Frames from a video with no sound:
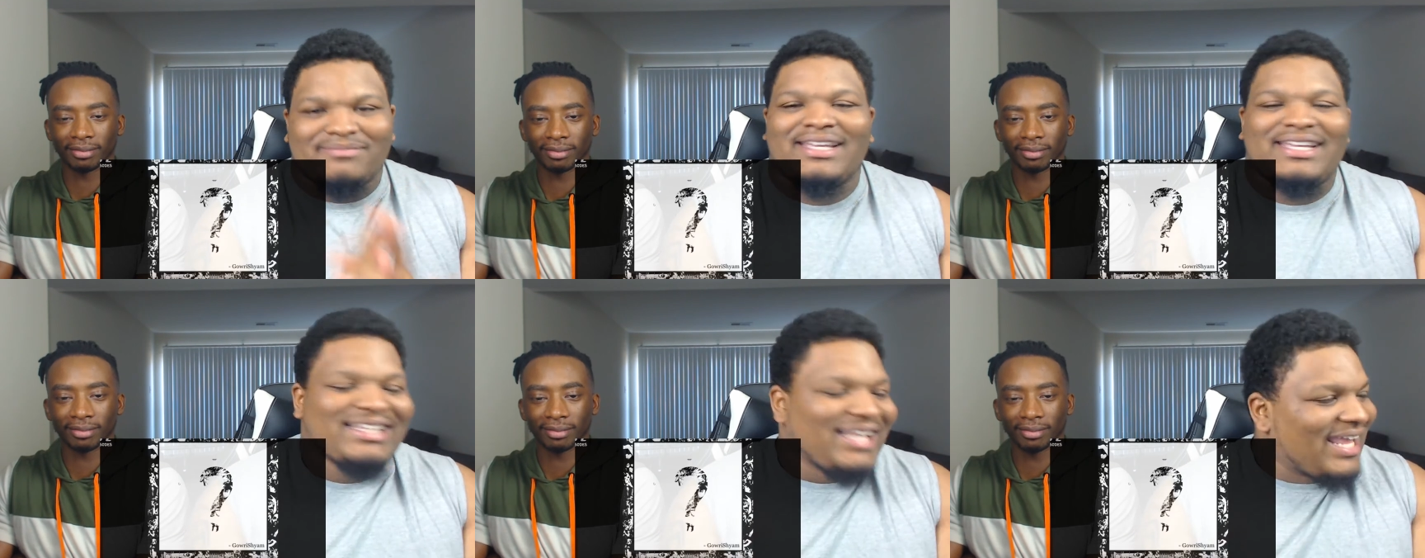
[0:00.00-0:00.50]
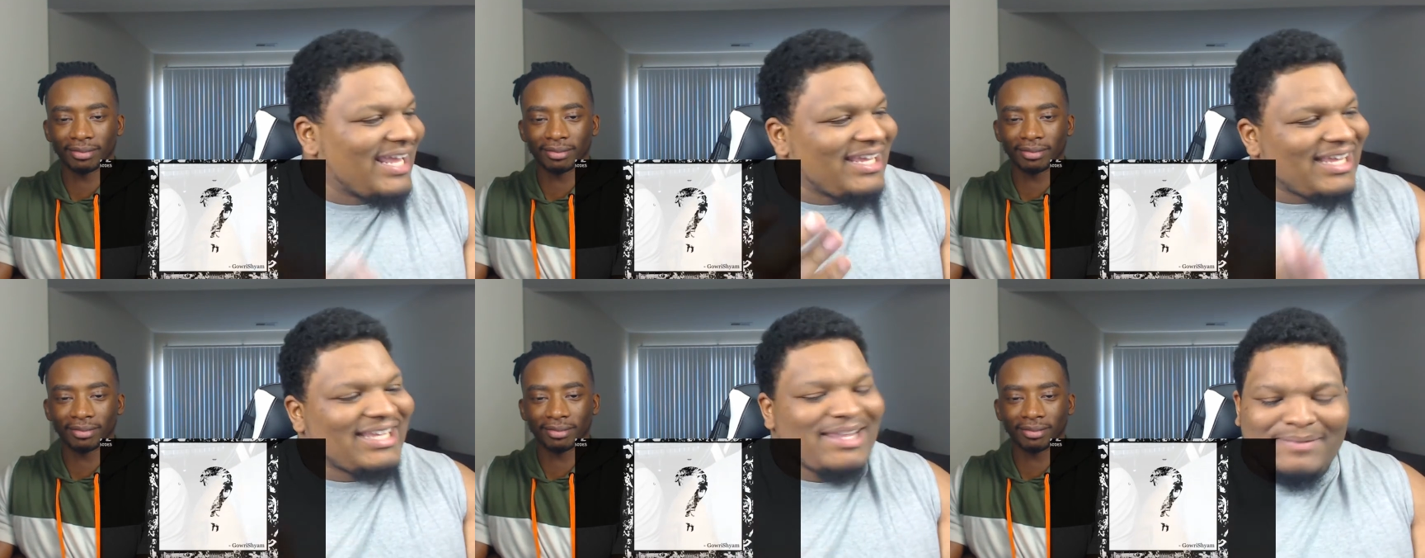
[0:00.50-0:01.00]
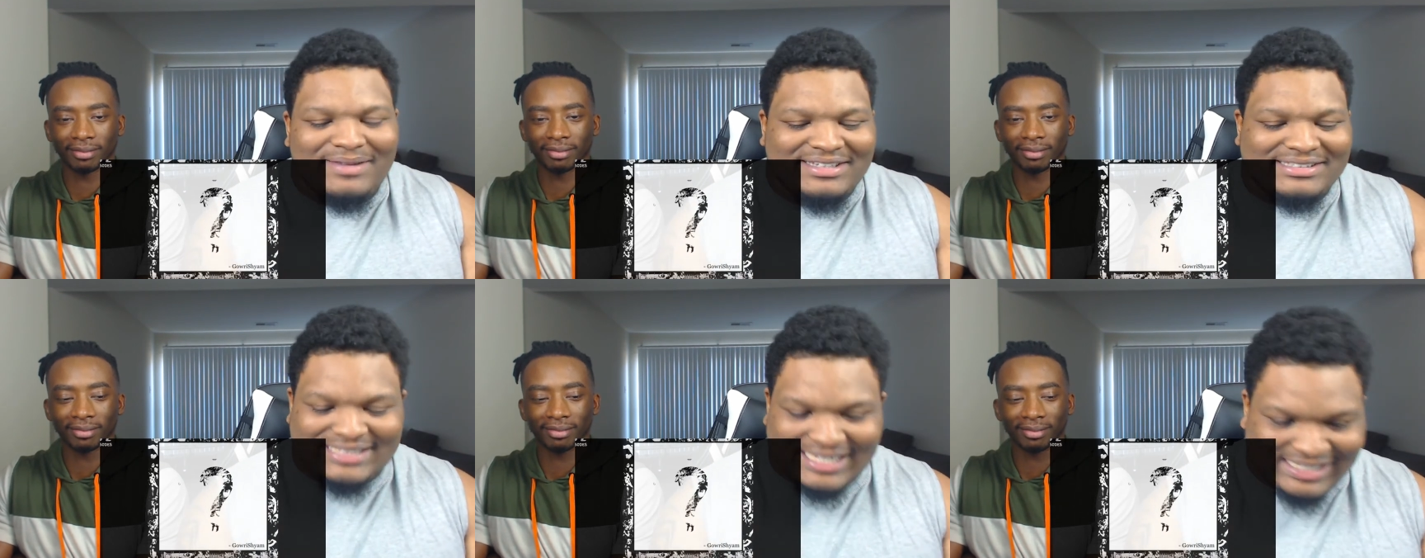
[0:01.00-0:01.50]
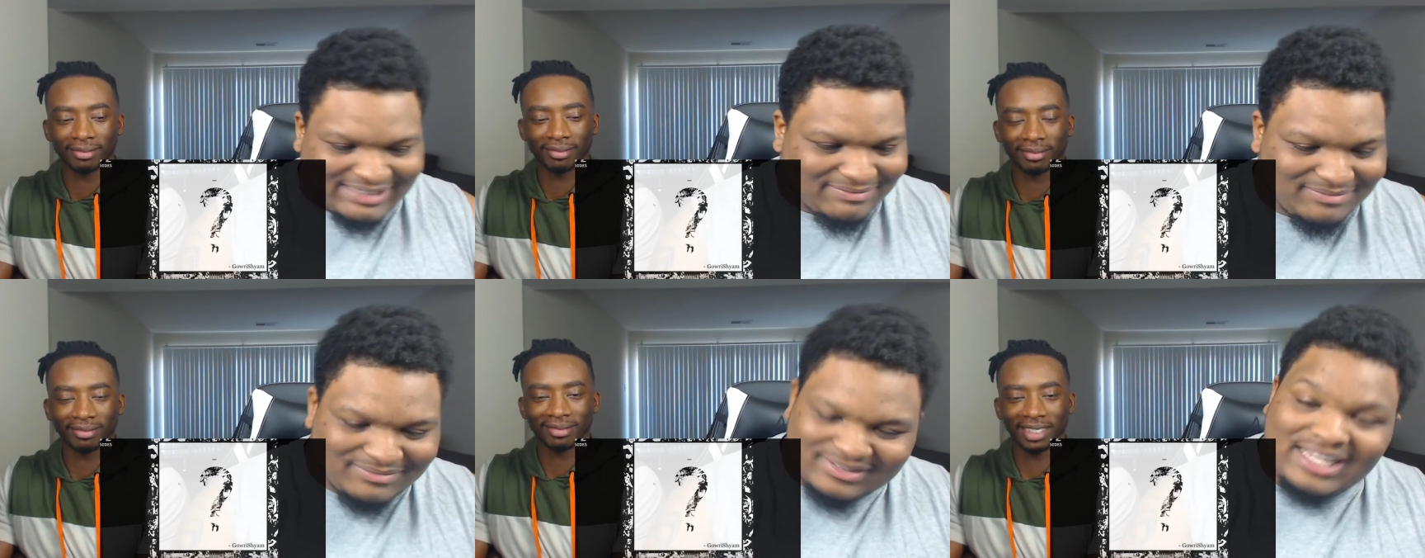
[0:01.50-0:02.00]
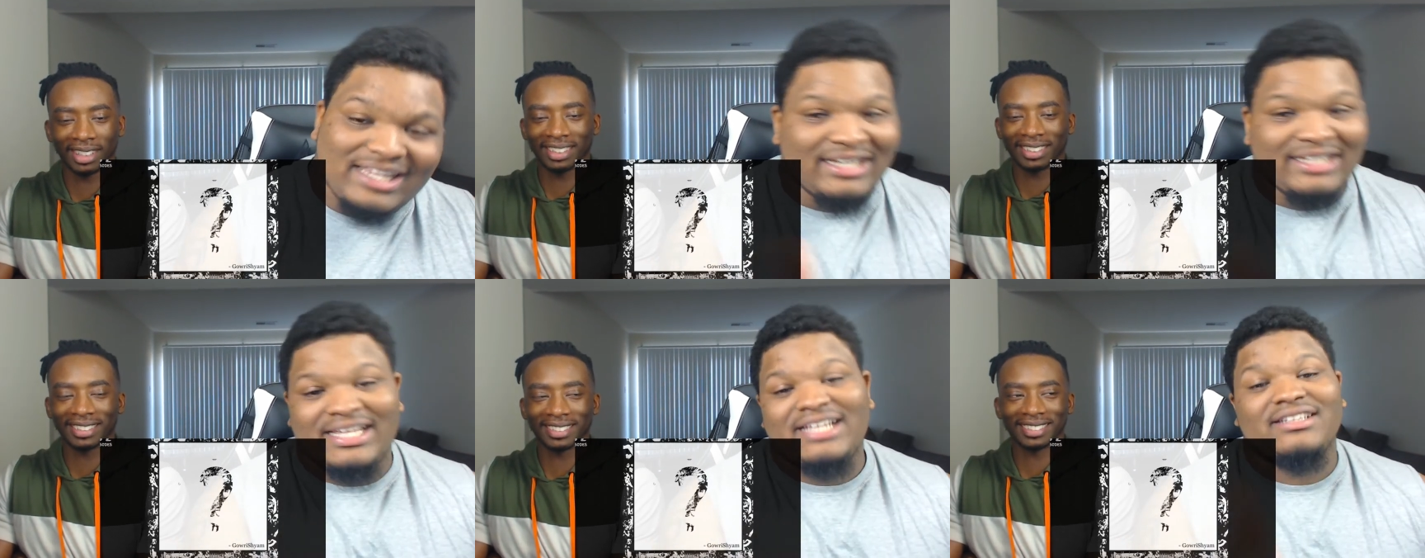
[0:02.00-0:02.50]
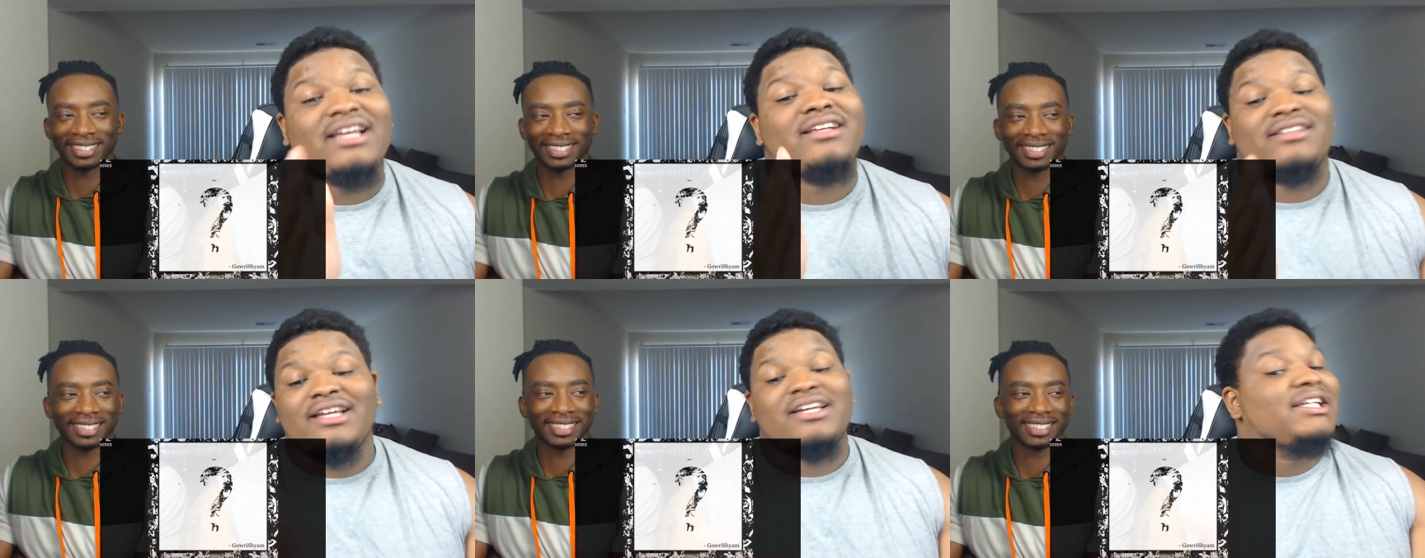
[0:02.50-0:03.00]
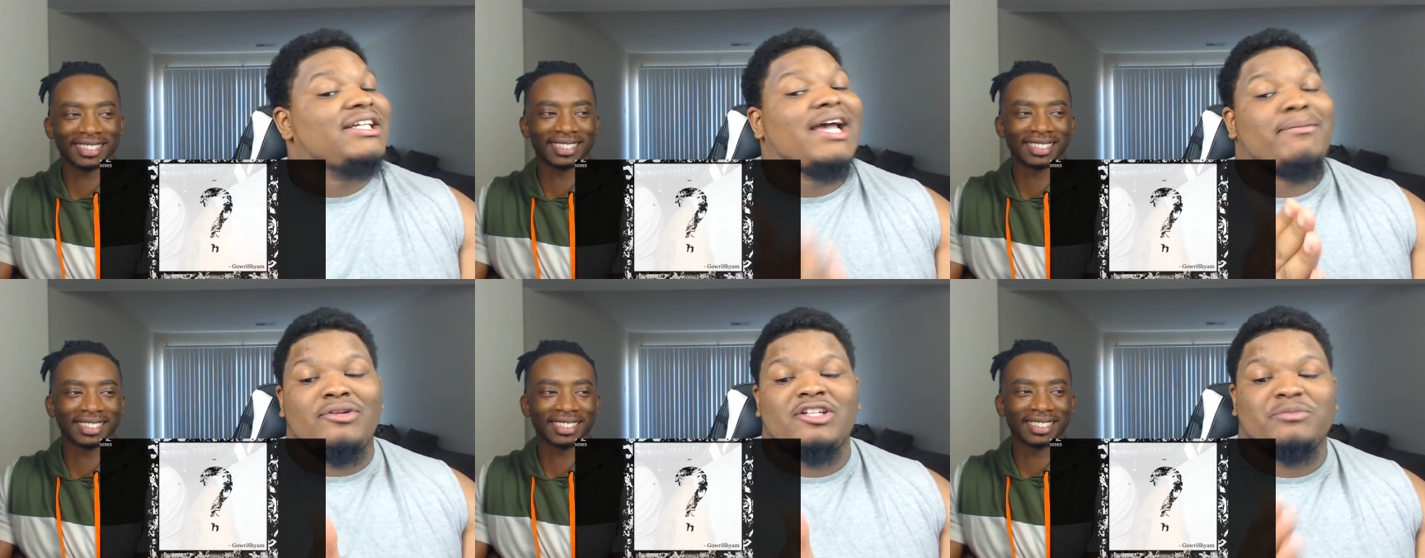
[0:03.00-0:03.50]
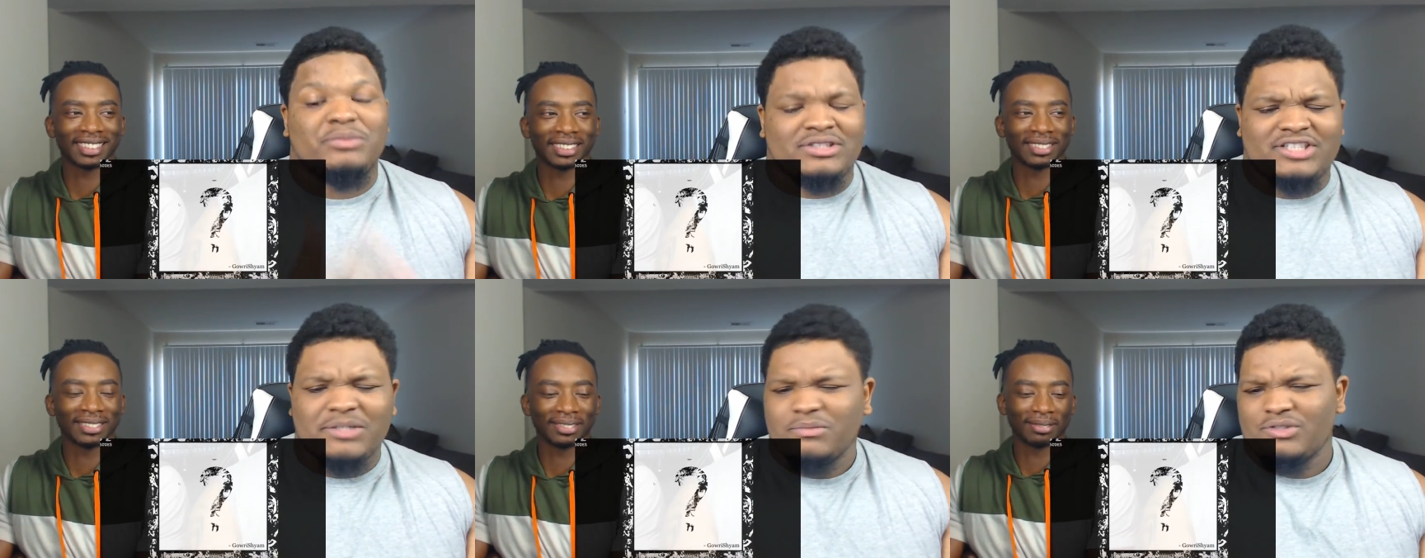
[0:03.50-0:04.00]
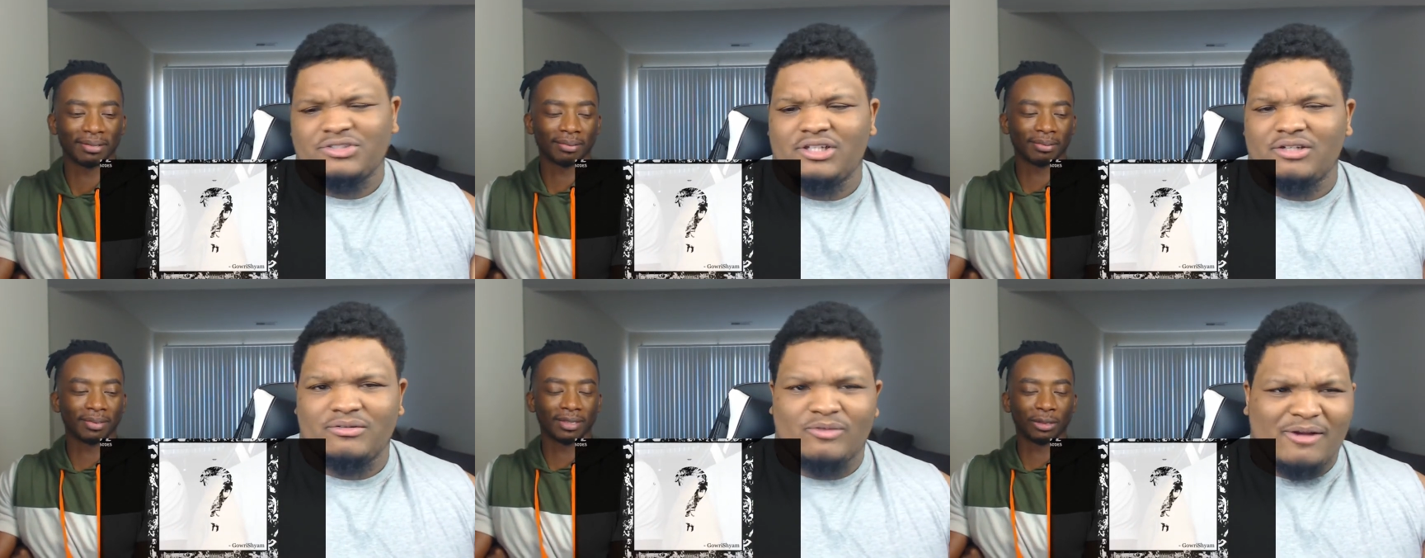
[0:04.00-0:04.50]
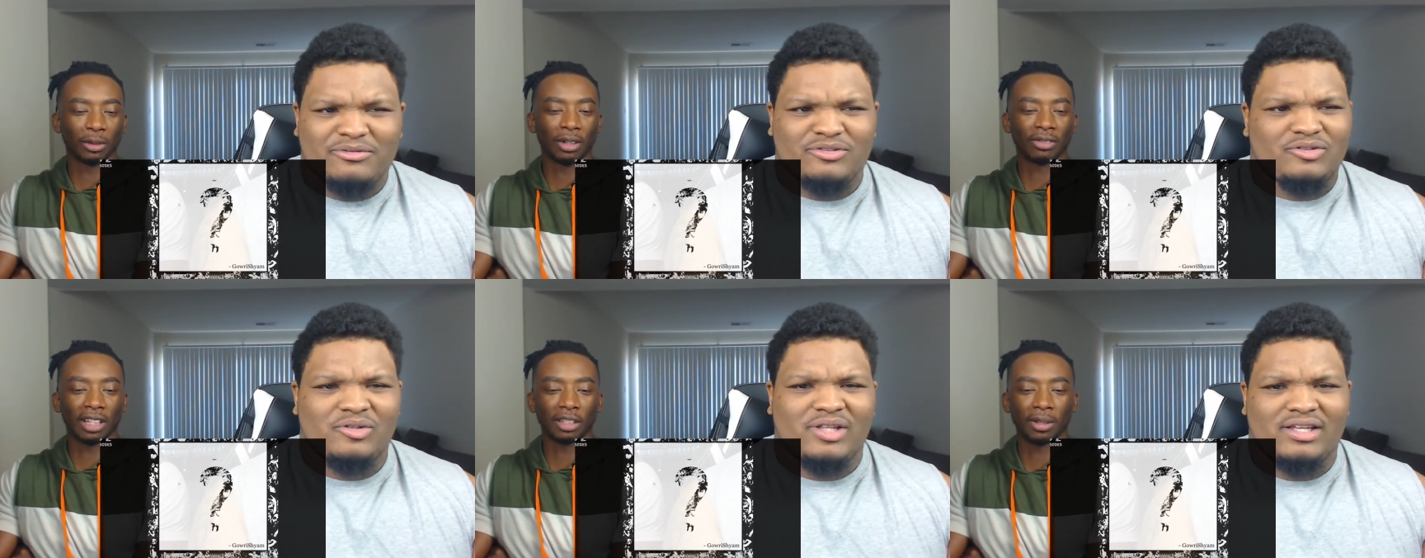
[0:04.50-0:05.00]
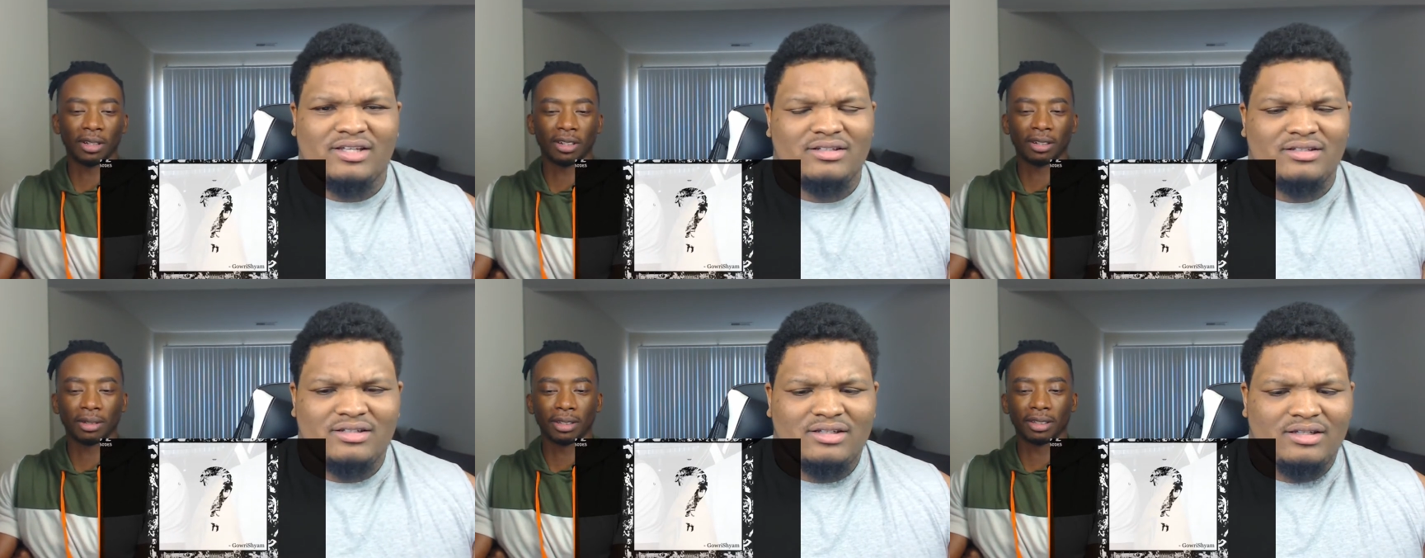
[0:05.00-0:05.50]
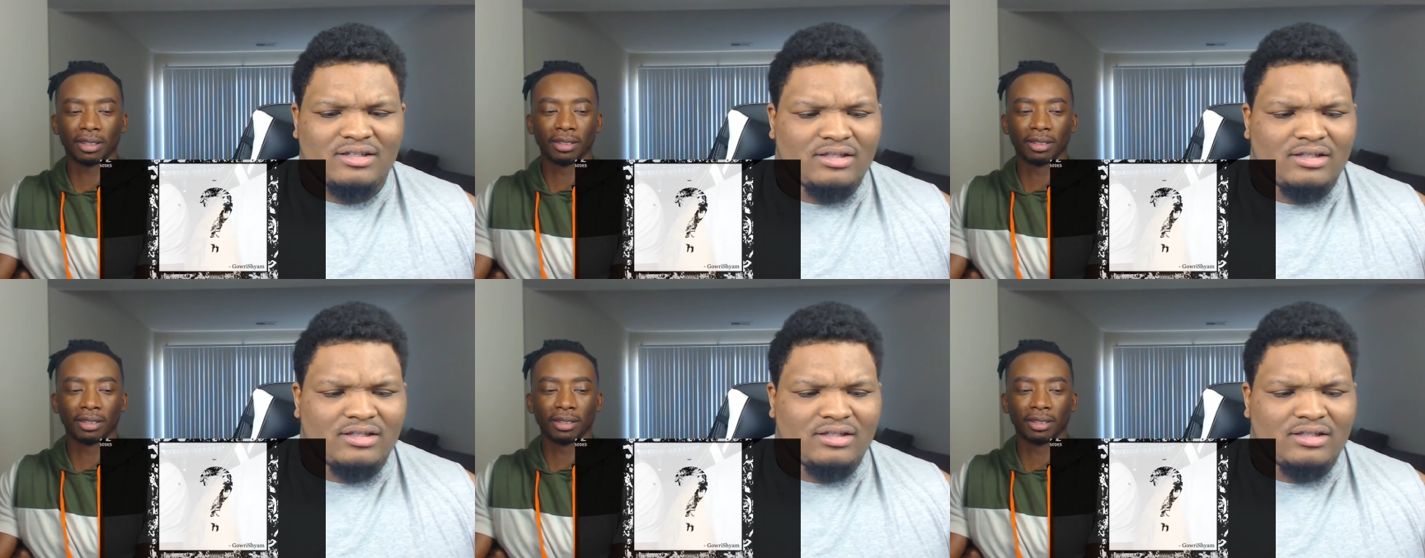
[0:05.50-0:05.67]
Speaker 1: man. Hey, give me a second. They could they they, they could have gotten it, but the tempo's slow. Why would they speed it up right now?